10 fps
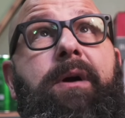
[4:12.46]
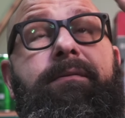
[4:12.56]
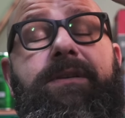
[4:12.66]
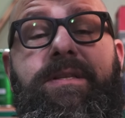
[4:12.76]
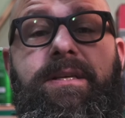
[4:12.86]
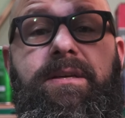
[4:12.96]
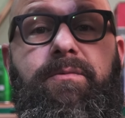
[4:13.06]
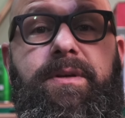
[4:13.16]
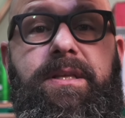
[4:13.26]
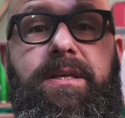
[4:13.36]
obviously
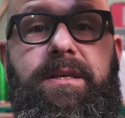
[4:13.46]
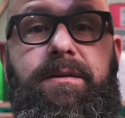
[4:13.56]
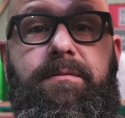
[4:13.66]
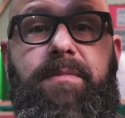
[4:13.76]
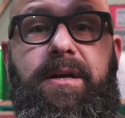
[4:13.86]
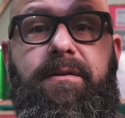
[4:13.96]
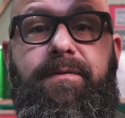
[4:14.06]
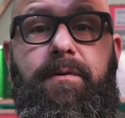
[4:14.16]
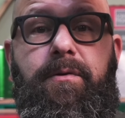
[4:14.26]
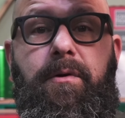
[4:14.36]
with the
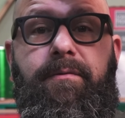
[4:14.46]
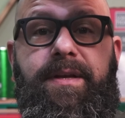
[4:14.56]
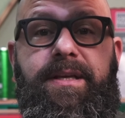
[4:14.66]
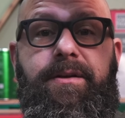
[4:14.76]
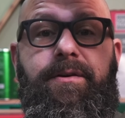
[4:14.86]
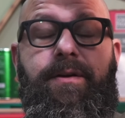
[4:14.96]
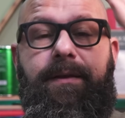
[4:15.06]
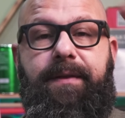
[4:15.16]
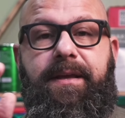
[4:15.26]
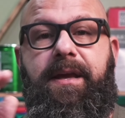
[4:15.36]
microphone over here
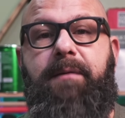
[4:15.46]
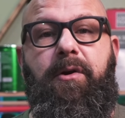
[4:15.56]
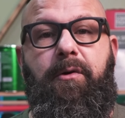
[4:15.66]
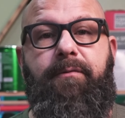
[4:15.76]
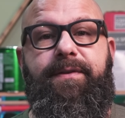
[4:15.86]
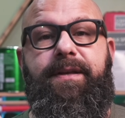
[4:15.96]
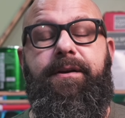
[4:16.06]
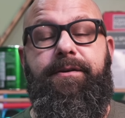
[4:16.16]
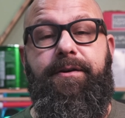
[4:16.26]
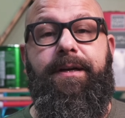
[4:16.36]
and the camera over
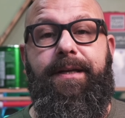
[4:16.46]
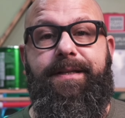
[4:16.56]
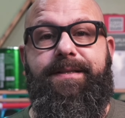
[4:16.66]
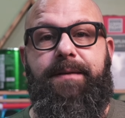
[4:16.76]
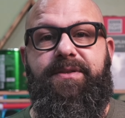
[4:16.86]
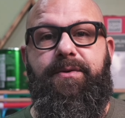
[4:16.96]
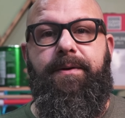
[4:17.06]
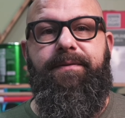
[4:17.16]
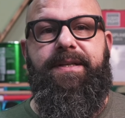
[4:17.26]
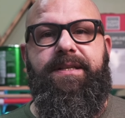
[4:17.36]
there, you're going to need some sort
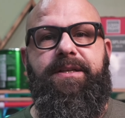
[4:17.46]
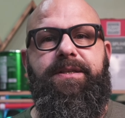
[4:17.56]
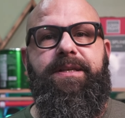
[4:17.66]
of extension